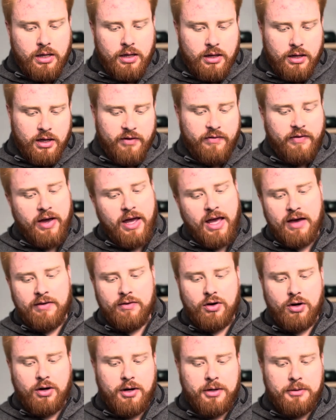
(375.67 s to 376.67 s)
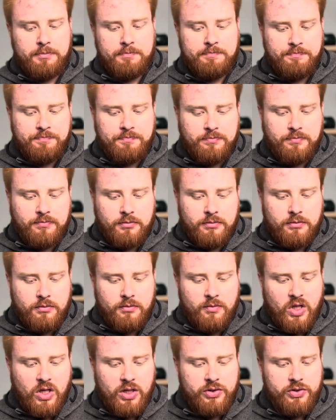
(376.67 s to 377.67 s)
if I have it on.
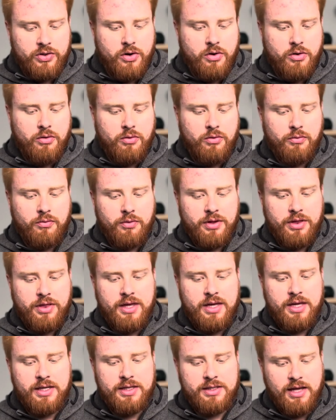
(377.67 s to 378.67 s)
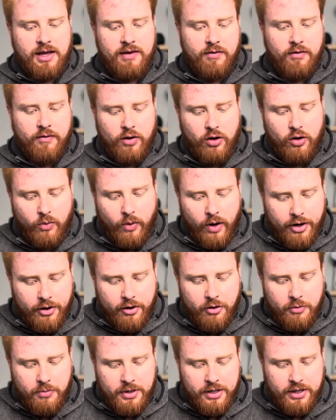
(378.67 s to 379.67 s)
So with these, they have a very wide
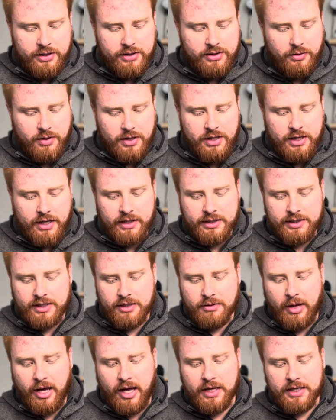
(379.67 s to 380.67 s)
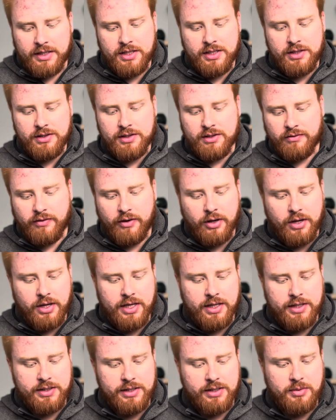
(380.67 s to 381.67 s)
opening, so indexing magazines is very
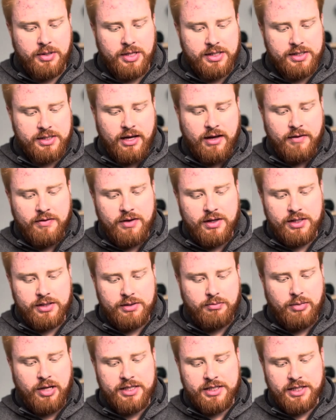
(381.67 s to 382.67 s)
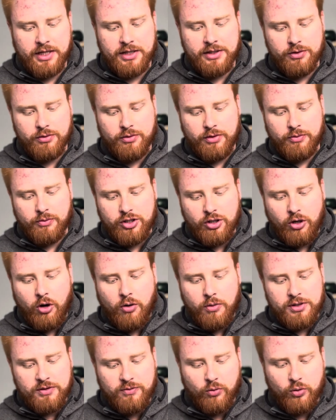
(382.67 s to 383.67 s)
easy because they have this plastic insert which
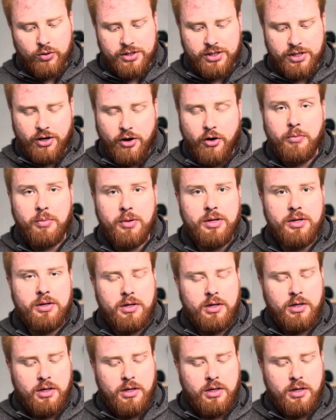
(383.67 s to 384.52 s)
always forces it open,